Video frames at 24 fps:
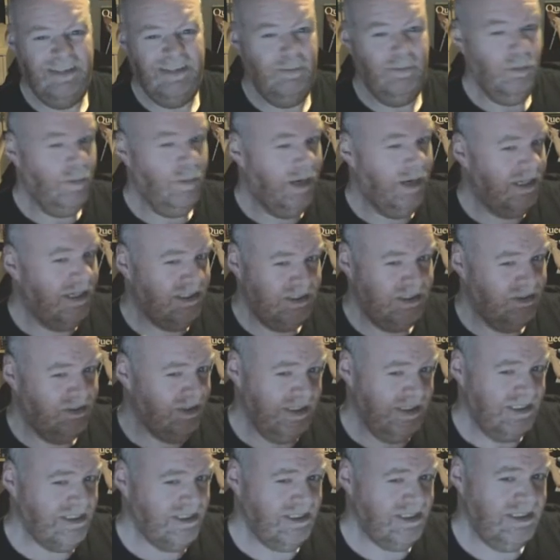well, why did you not get
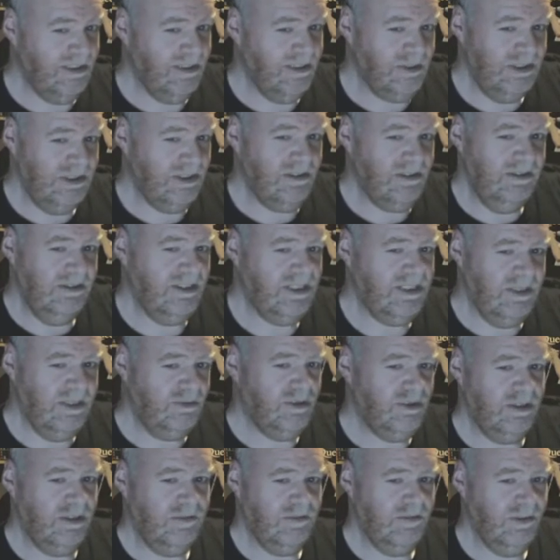the
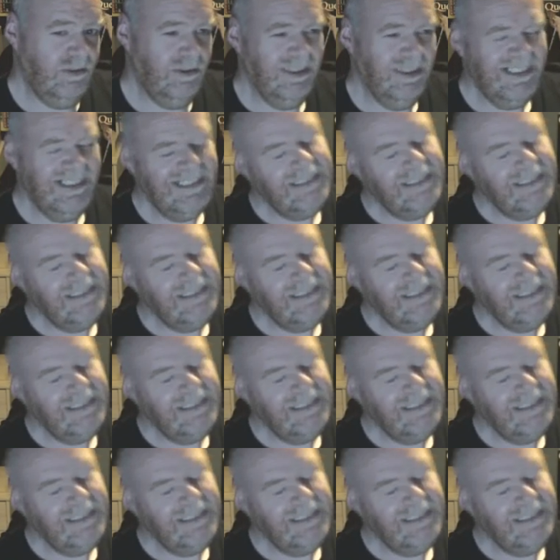soundtrack for?